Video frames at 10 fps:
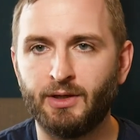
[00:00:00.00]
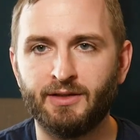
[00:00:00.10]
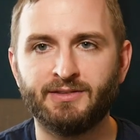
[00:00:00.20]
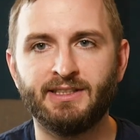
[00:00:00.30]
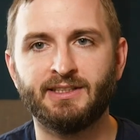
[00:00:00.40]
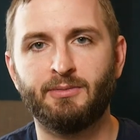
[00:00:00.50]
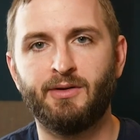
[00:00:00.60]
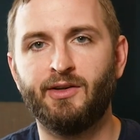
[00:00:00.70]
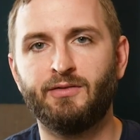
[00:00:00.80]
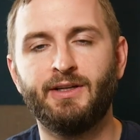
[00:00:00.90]
You might have seen
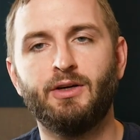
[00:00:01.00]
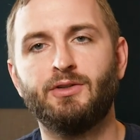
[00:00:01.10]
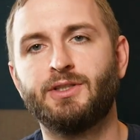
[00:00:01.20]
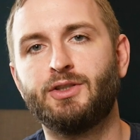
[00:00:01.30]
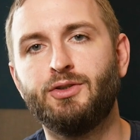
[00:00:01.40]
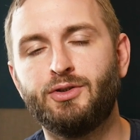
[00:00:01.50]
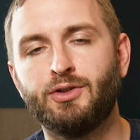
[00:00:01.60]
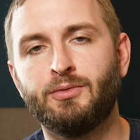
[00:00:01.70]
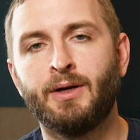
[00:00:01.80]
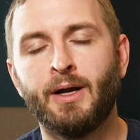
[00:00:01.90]
some of their videos on
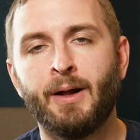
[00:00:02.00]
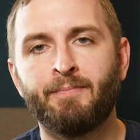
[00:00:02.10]
YouTube.